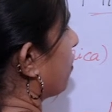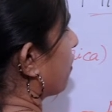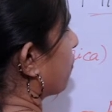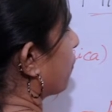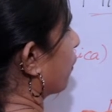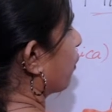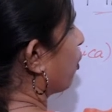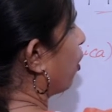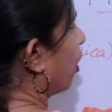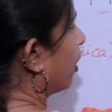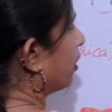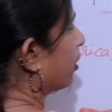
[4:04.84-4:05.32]
I
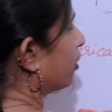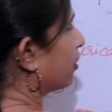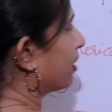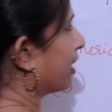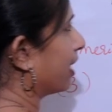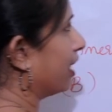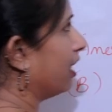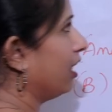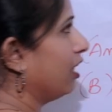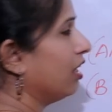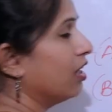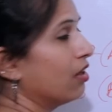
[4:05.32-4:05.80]
forgot to
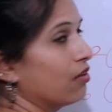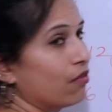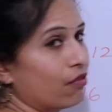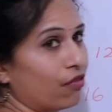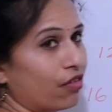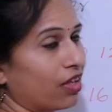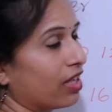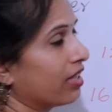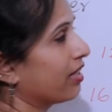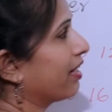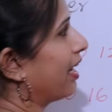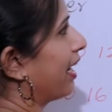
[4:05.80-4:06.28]
tell
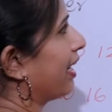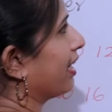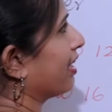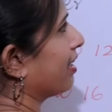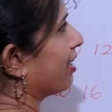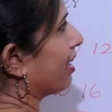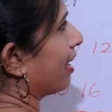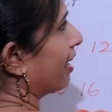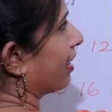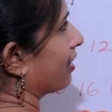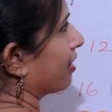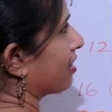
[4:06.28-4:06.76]
we
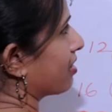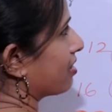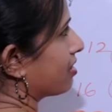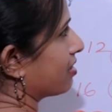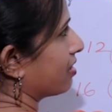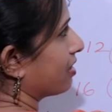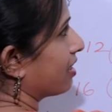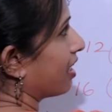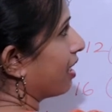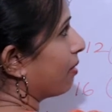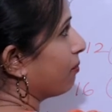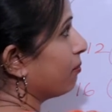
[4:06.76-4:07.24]
write like this
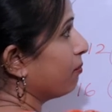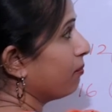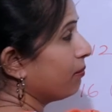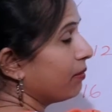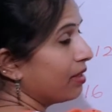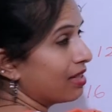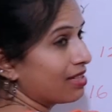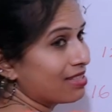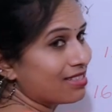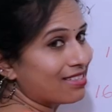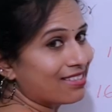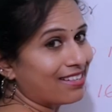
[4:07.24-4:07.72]
M
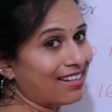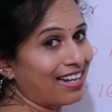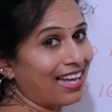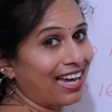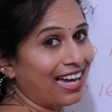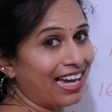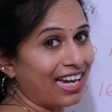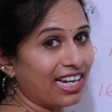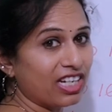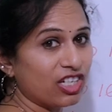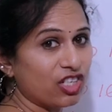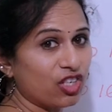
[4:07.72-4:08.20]

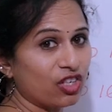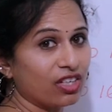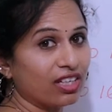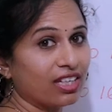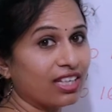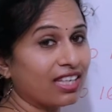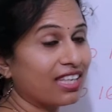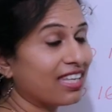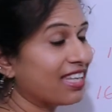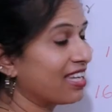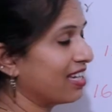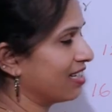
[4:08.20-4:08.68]
slash
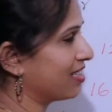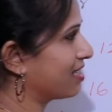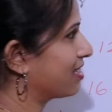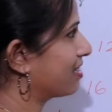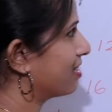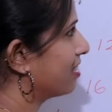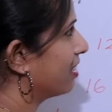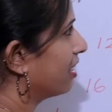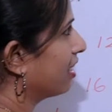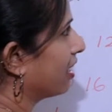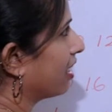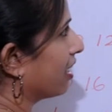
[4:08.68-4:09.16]

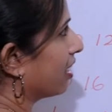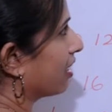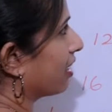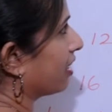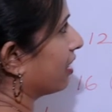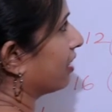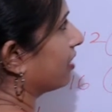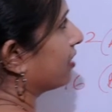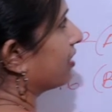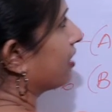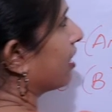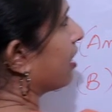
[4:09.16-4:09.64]
yes. it
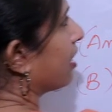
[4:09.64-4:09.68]
is